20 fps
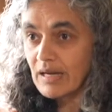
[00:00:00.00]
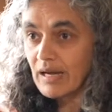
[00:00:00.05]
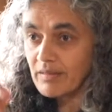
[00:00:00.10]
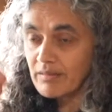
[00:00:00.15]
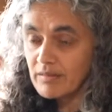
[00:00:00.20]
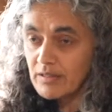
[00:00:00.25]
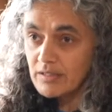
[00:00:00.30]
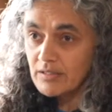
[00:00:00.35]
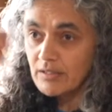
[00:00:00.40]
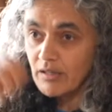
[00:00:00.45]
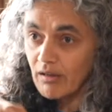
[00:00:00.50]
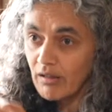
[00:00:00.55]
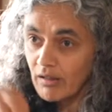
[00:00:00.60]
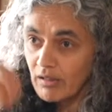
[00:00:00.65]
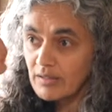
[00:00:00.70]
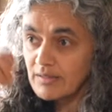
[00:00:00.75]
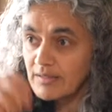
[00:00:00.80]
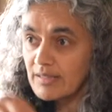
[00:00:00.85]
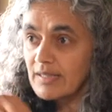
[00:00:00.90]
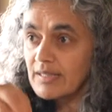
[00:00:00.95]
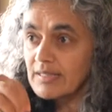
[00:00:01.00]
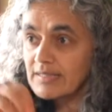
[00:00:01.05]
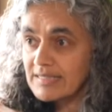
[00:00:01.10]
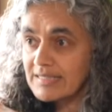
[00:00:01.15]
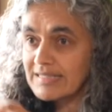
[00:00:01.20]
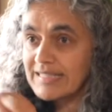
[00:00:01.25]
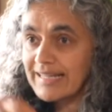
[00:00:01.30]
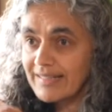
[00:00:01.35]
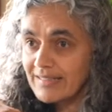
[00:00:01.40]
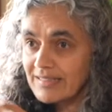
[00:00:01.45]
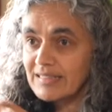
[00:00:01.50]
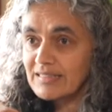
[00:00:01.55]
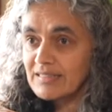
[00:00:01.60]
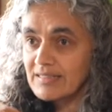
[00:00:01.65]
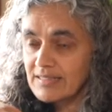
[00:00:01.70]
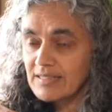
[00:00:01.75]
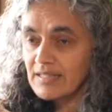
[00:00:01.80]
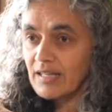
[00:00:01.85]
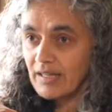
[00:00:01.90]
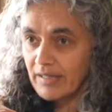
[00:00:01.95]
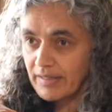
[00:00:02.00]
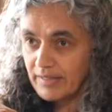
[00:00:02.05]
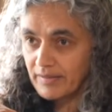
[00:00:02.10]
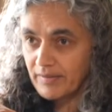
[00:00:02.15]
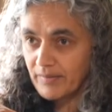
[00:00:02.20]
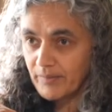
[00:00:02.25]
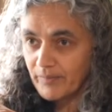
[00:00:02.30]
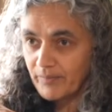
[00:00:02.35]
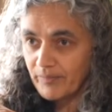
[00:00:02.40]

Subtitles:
other dolls stacked inside.